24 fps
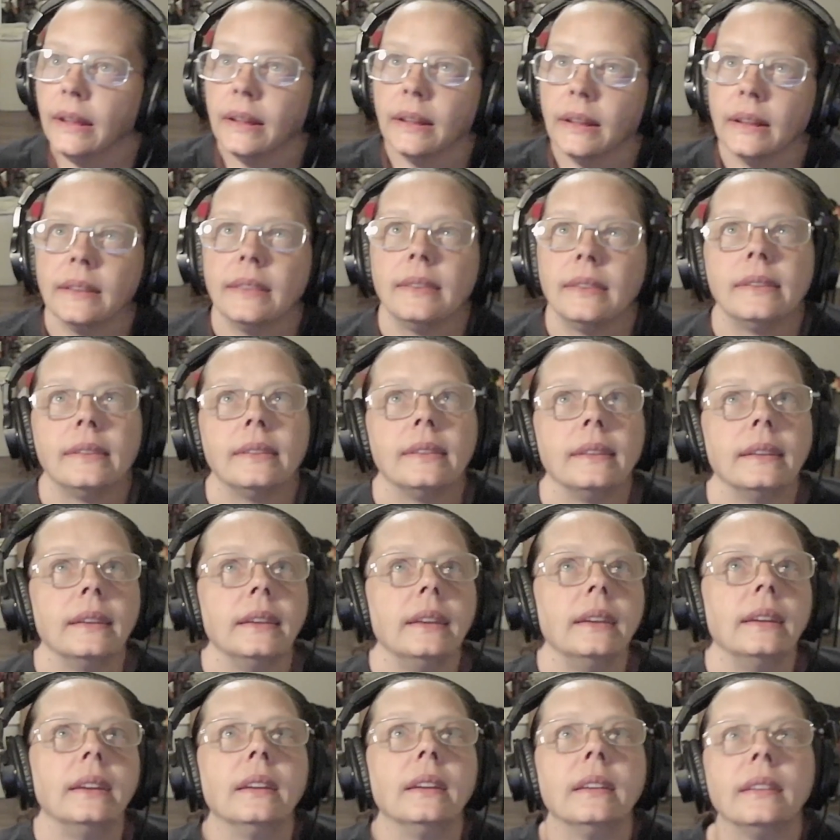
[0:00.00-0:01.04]
Let's
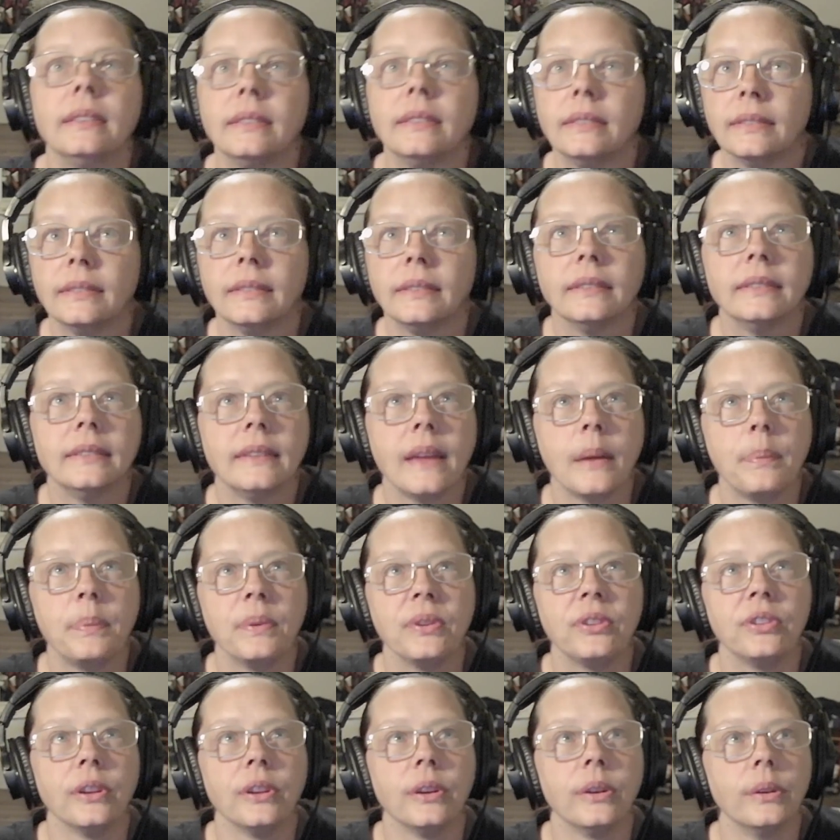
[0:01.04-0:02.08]
see. This is
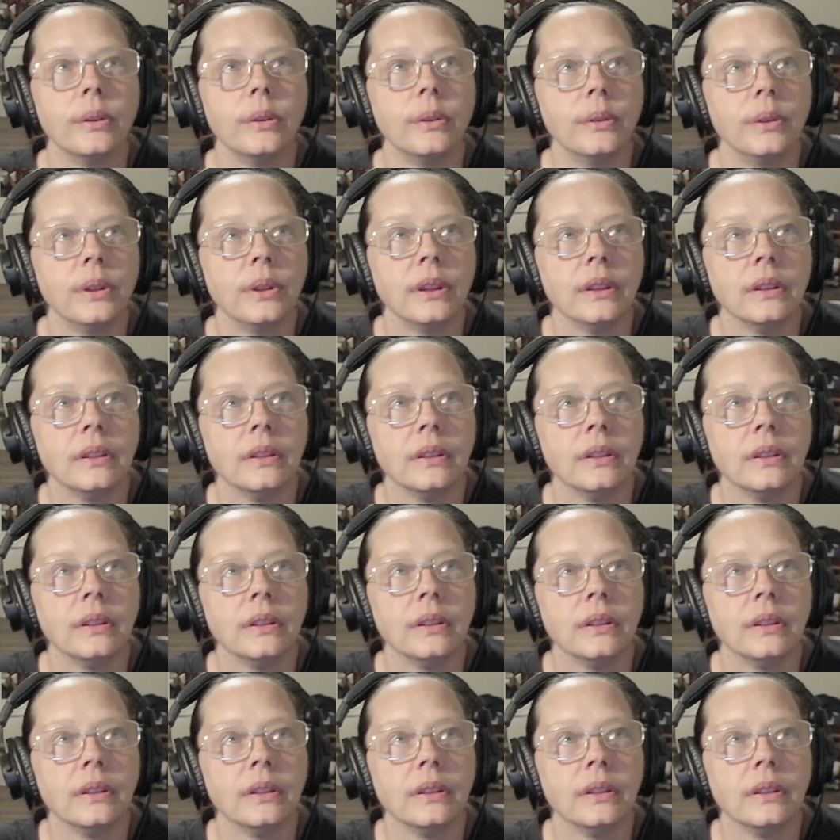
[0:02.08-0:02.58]
episode